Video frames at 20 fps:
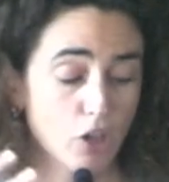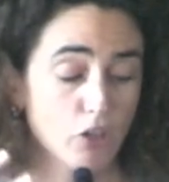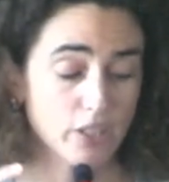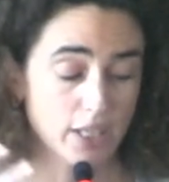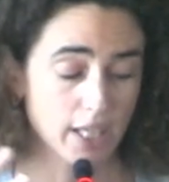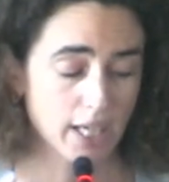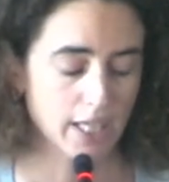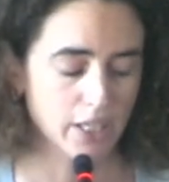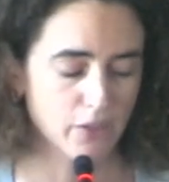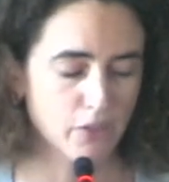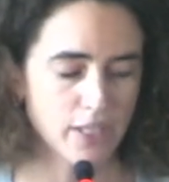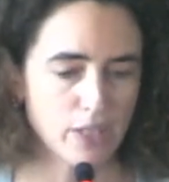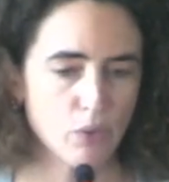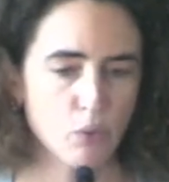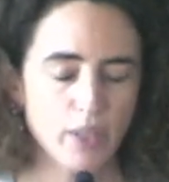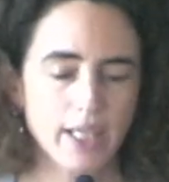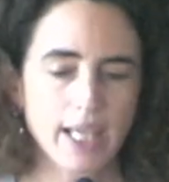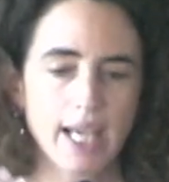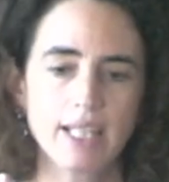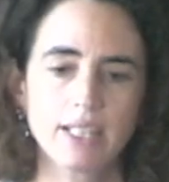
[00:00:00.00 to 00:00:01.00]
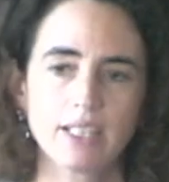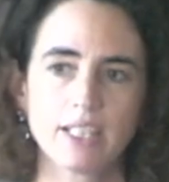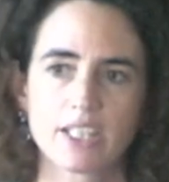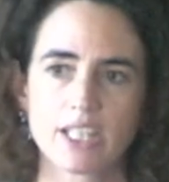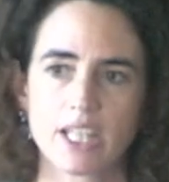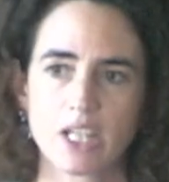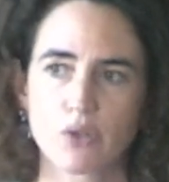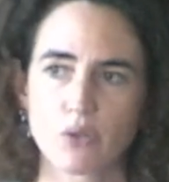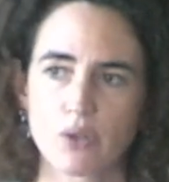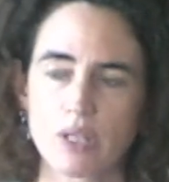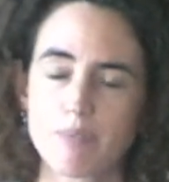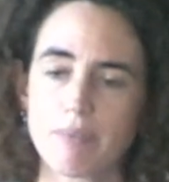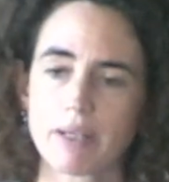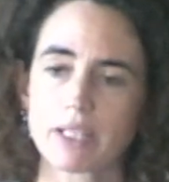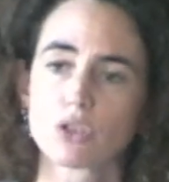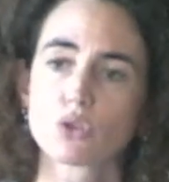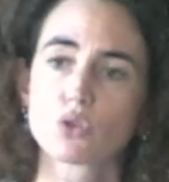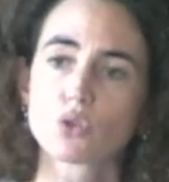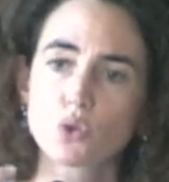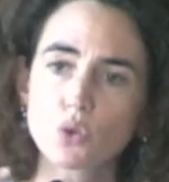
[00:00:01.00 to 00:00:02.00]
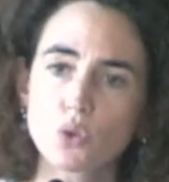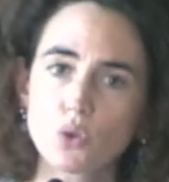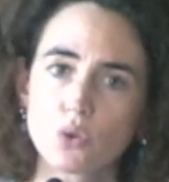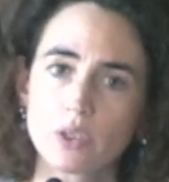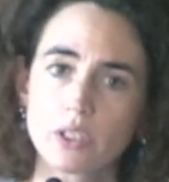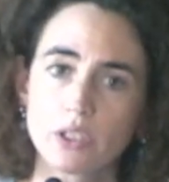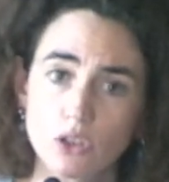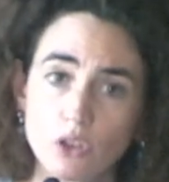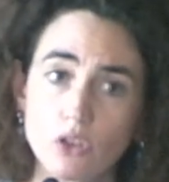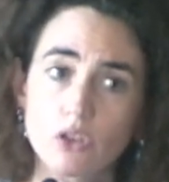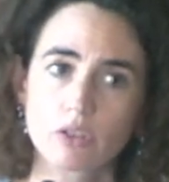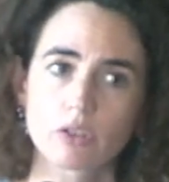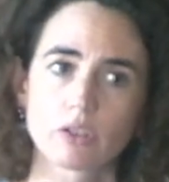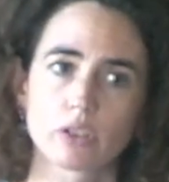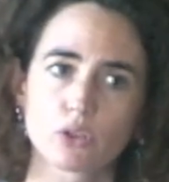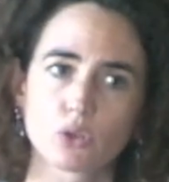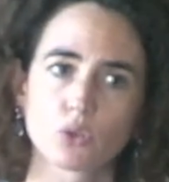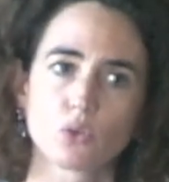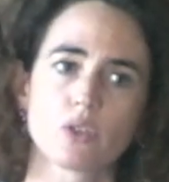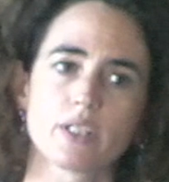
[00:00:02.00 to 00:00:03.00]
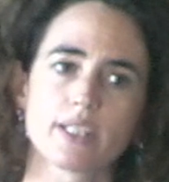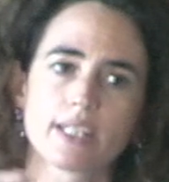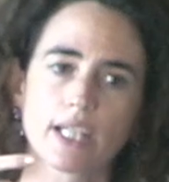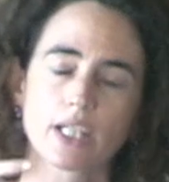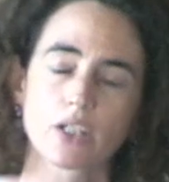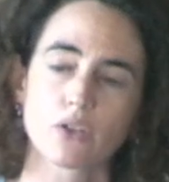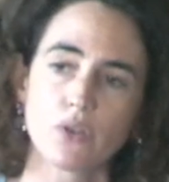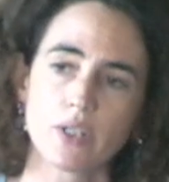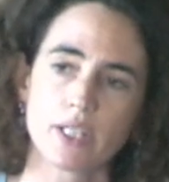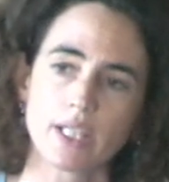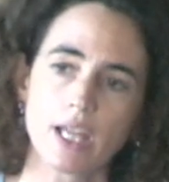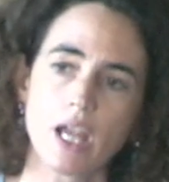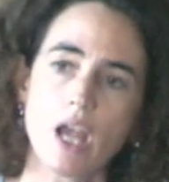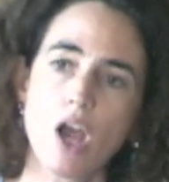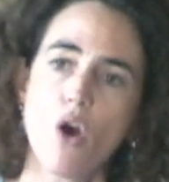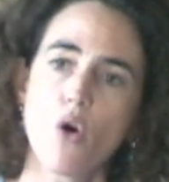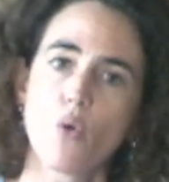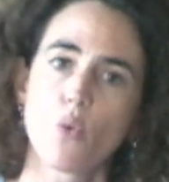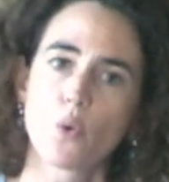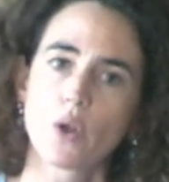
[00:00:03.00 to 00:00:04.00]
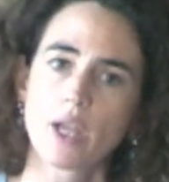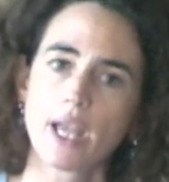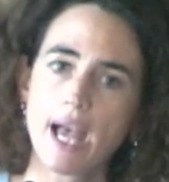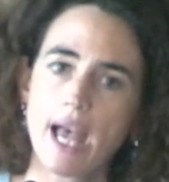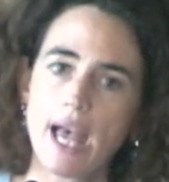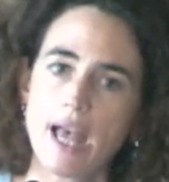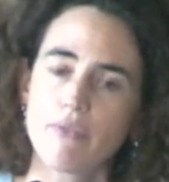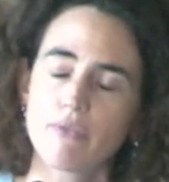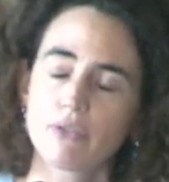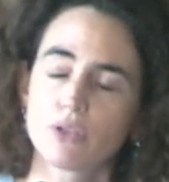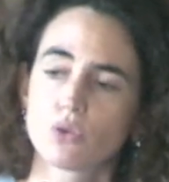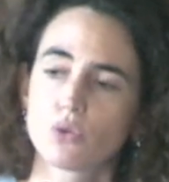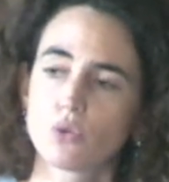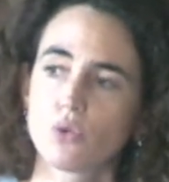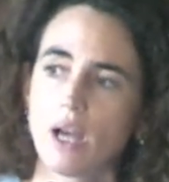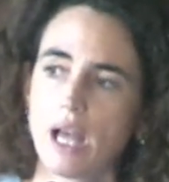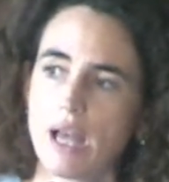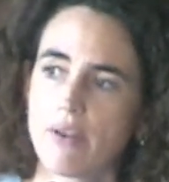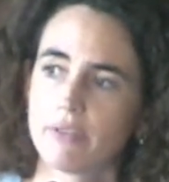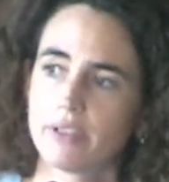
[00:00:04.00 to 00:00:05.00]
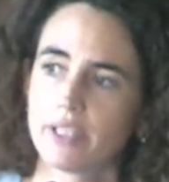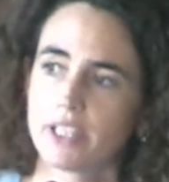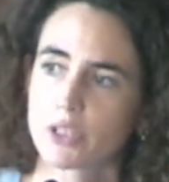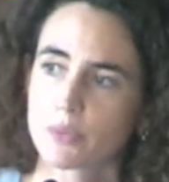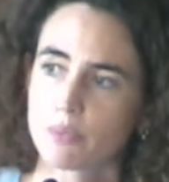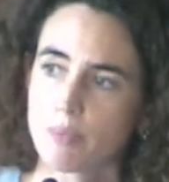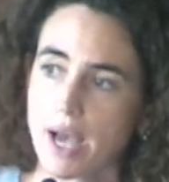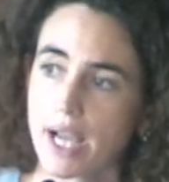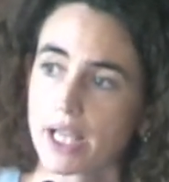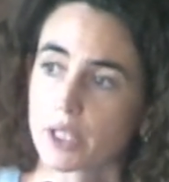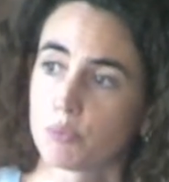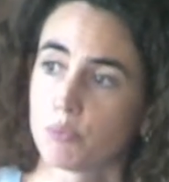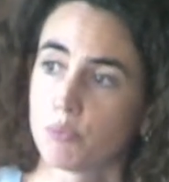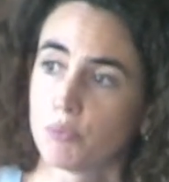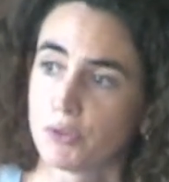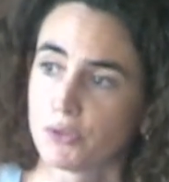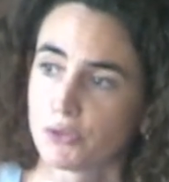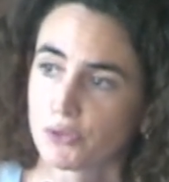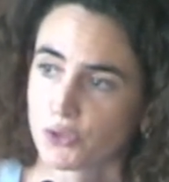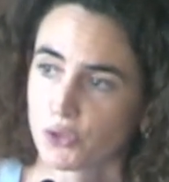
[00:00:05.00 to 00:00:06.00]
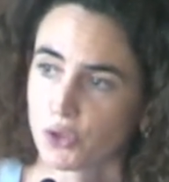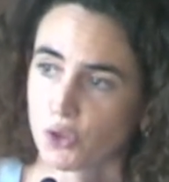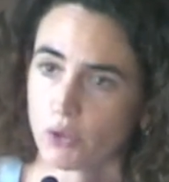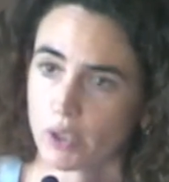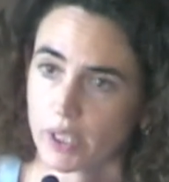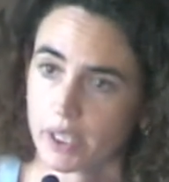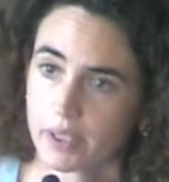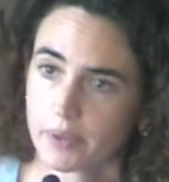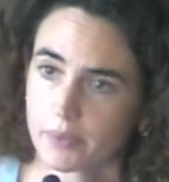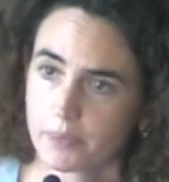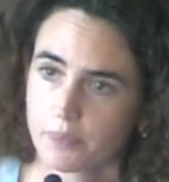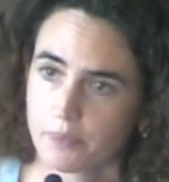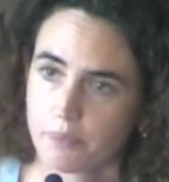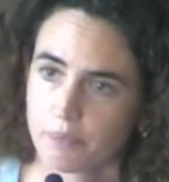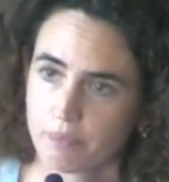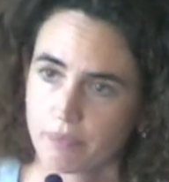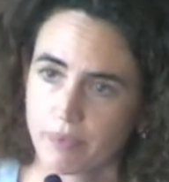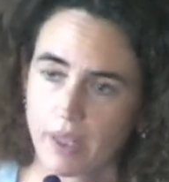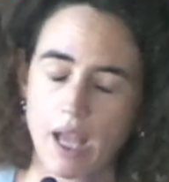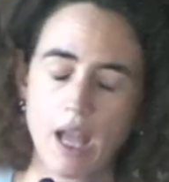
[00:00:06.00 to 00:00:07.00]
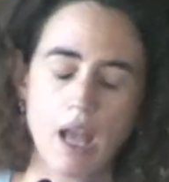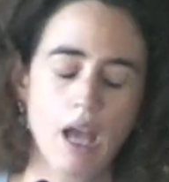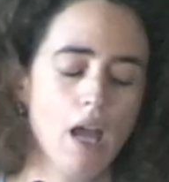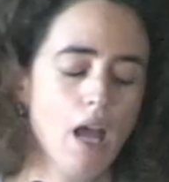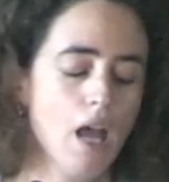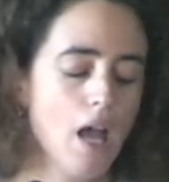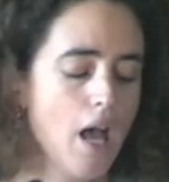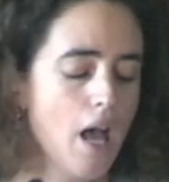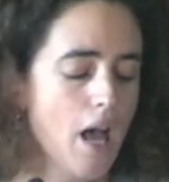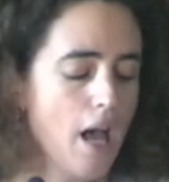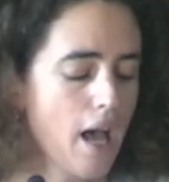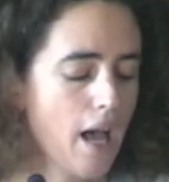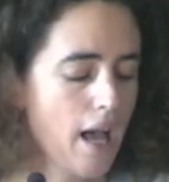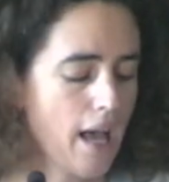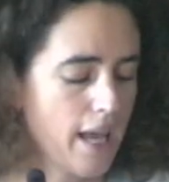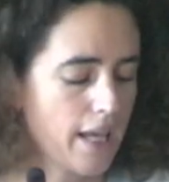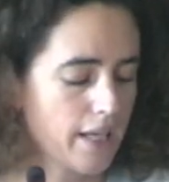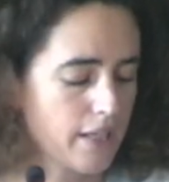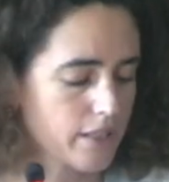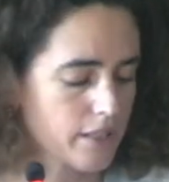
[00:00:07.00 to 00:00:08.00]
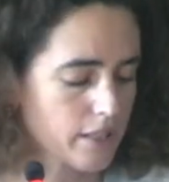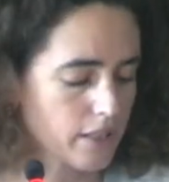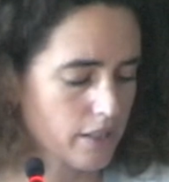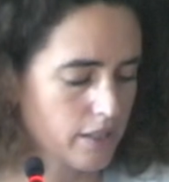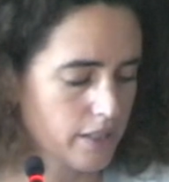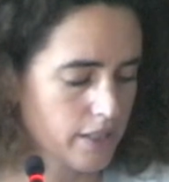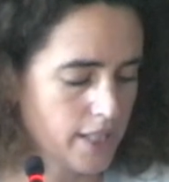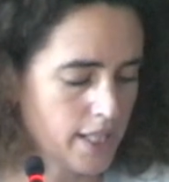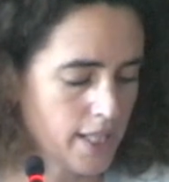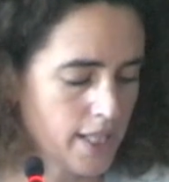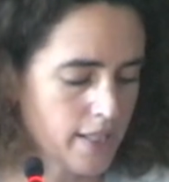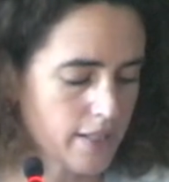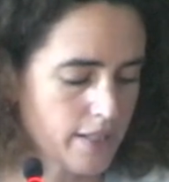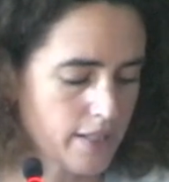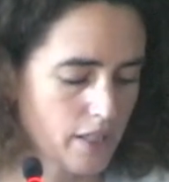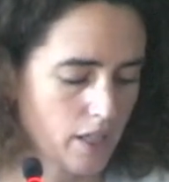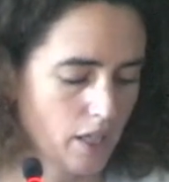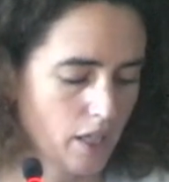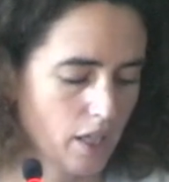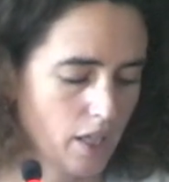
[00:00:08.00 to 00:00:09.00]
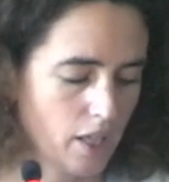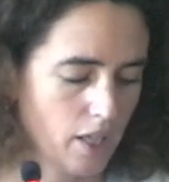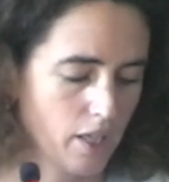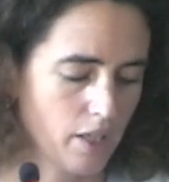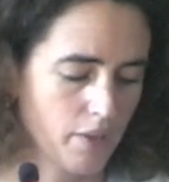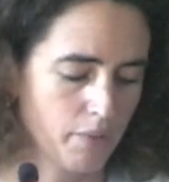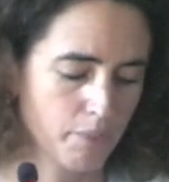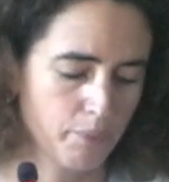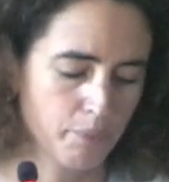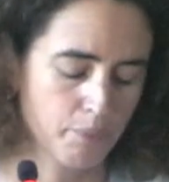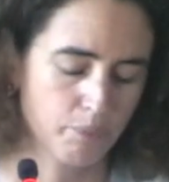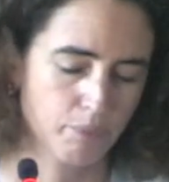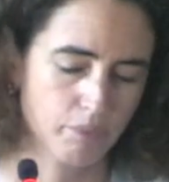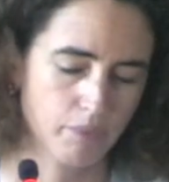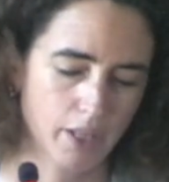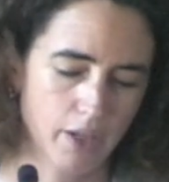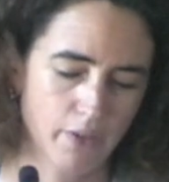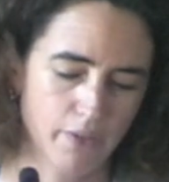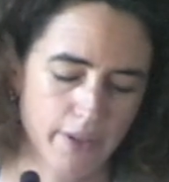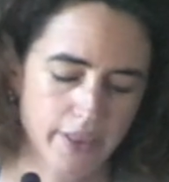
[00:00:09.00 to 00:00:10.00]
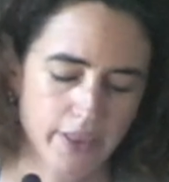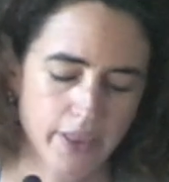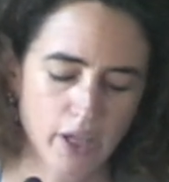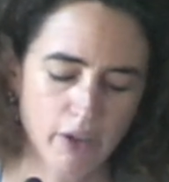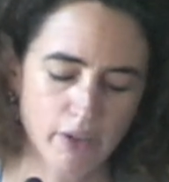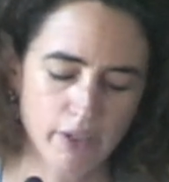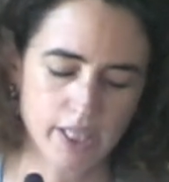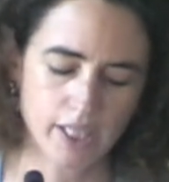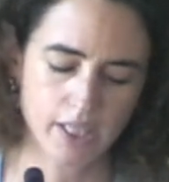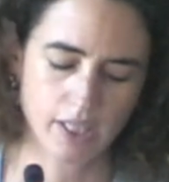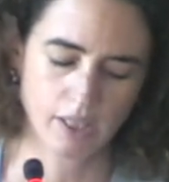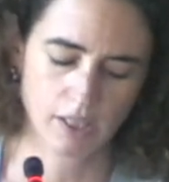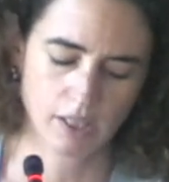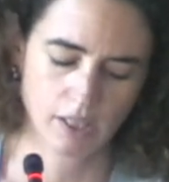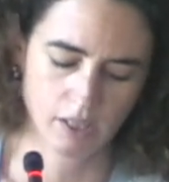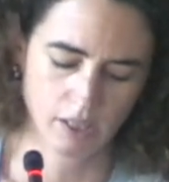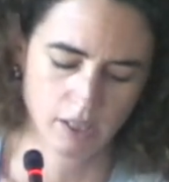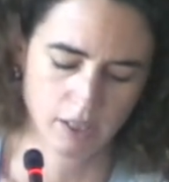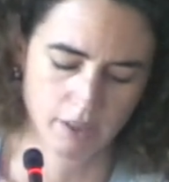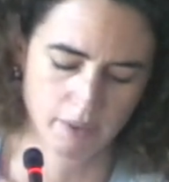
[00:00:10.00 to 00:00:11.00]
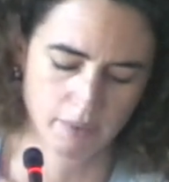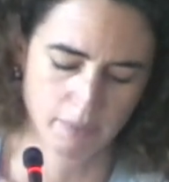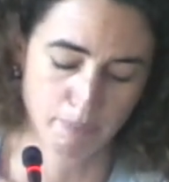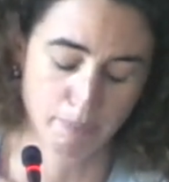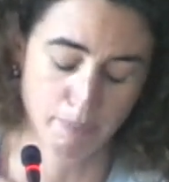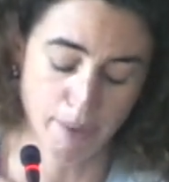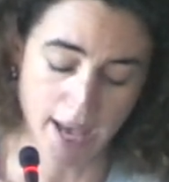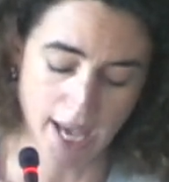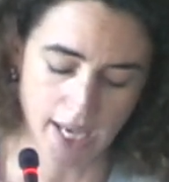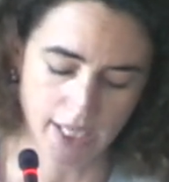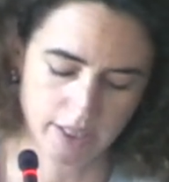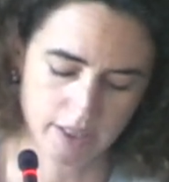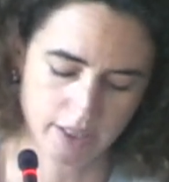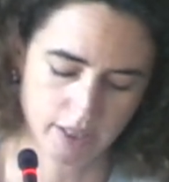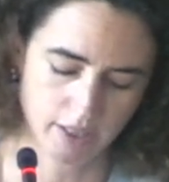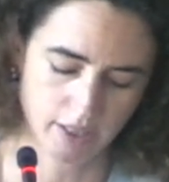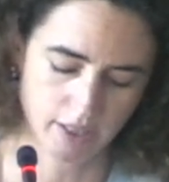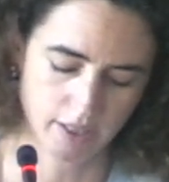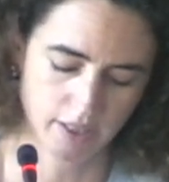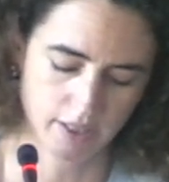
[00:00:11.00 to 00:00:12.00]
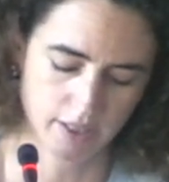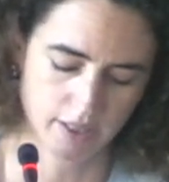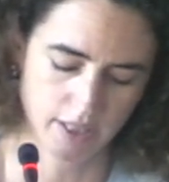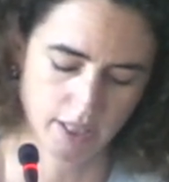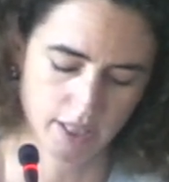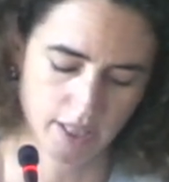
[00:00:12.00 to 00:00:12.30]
agree, we can disagree, but in order to disagree, we have to have this pact before. And this rhetoric pact is